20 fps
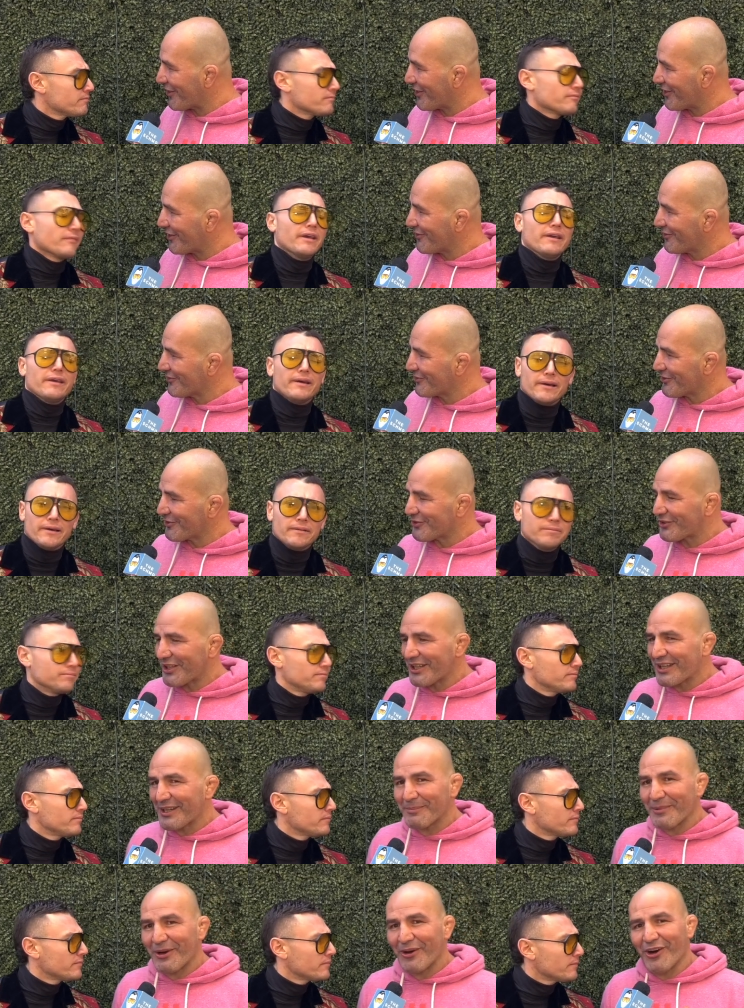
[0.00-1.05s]
Speaker 1: it, you know? Don't think
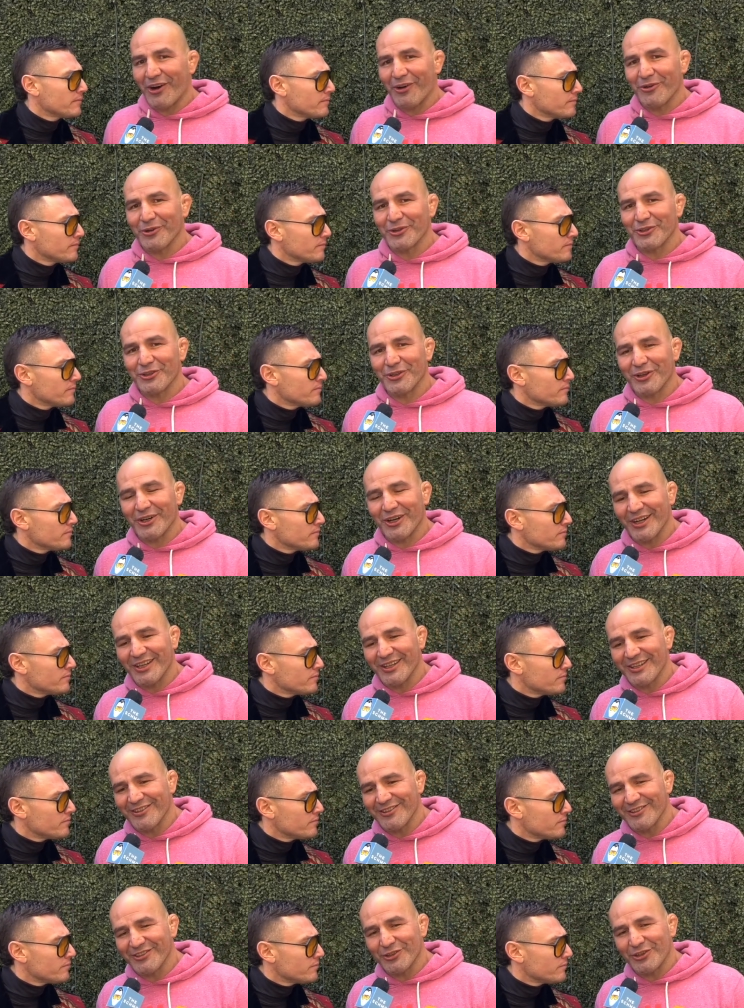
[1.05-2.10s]
about how old you are, you
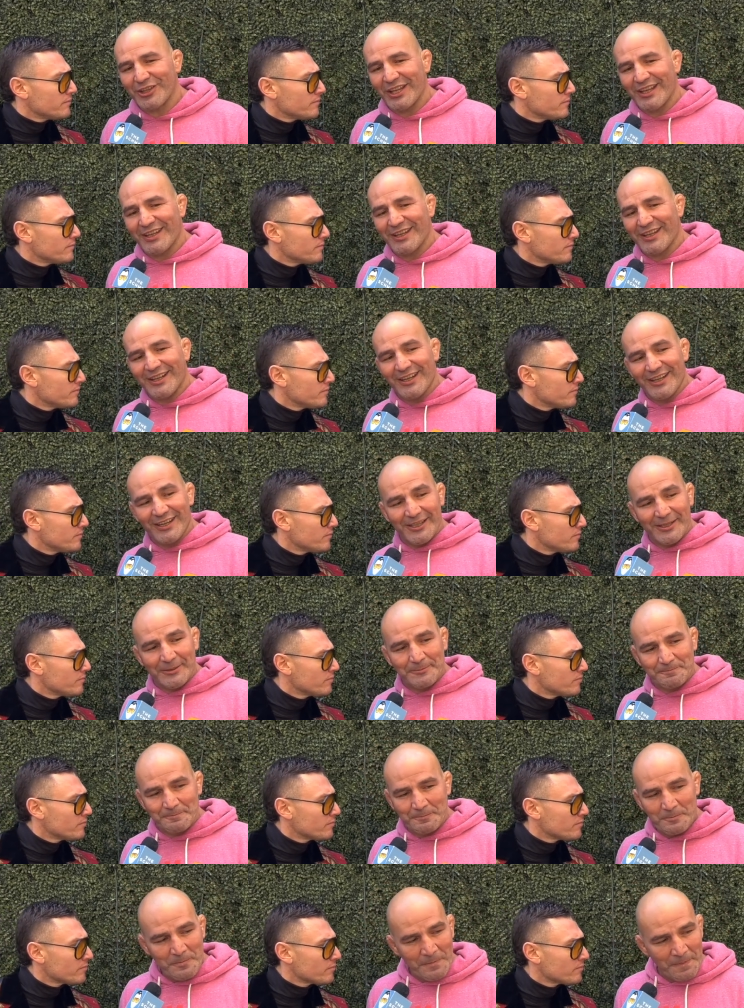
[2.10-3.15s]
know? You think
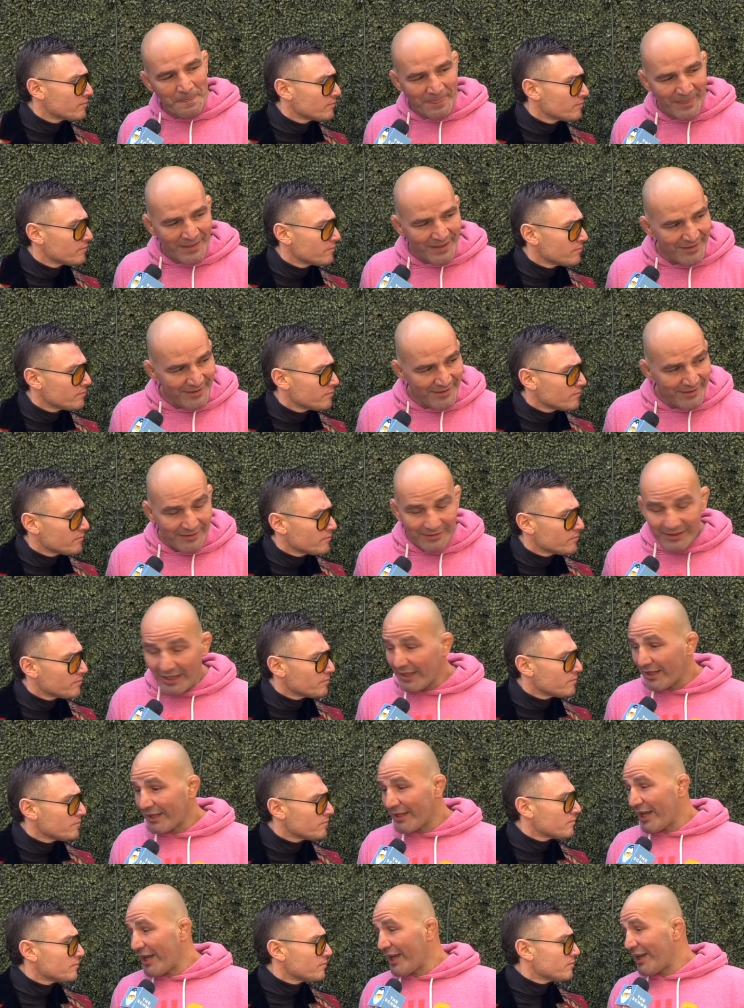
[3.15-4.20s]
um, think
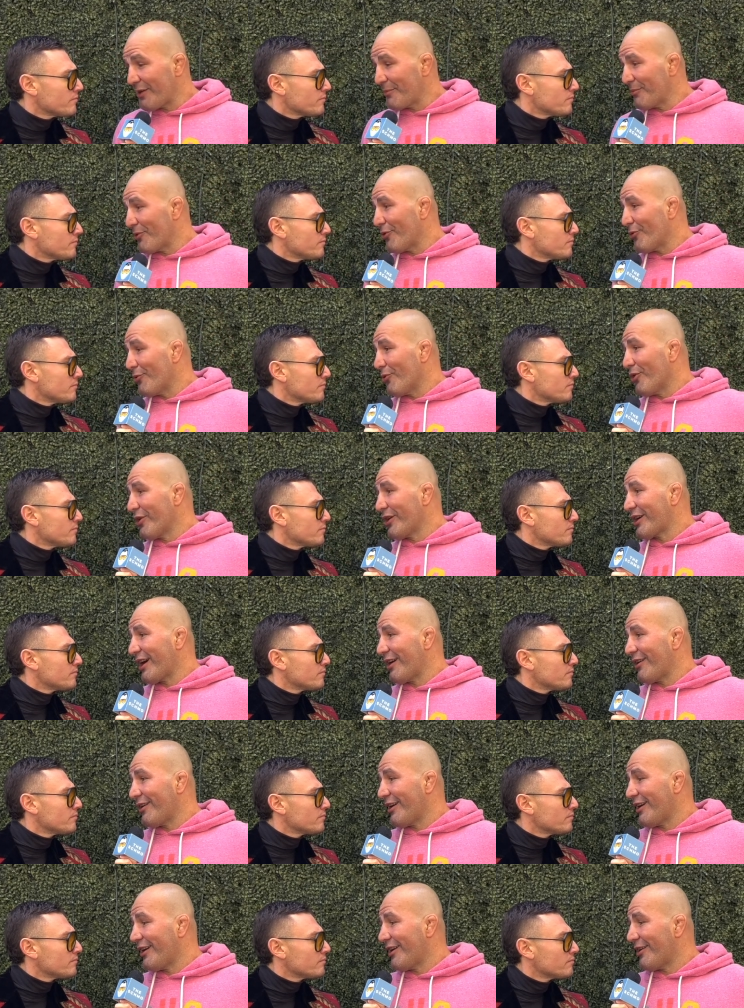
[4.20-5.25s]
an animal, work out,
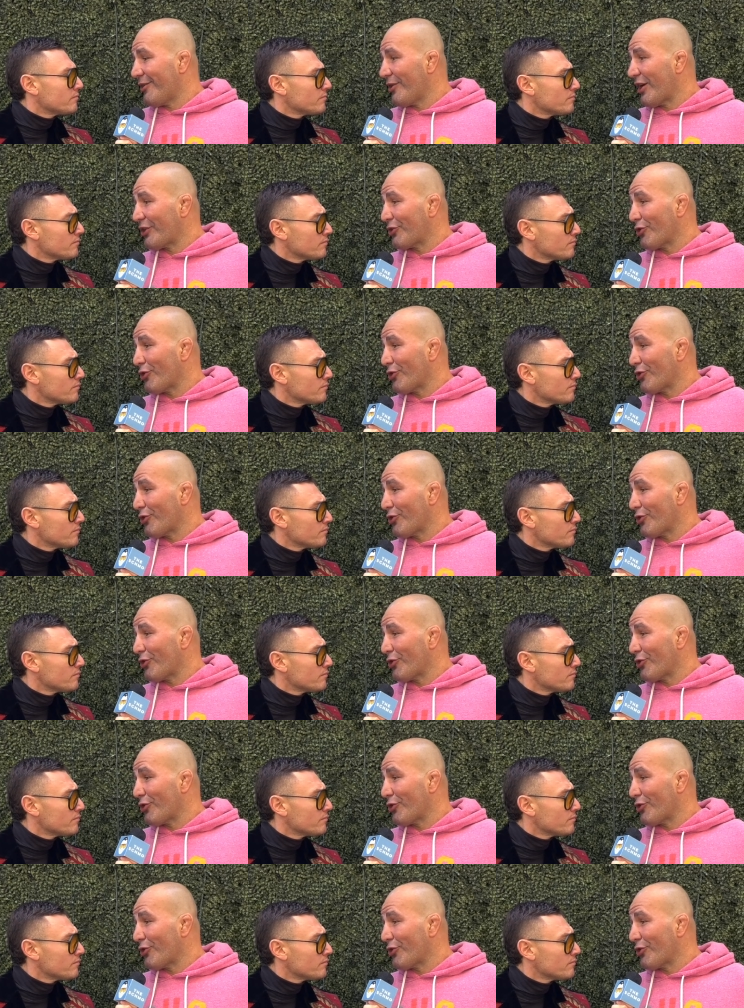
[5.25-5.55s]
uh, a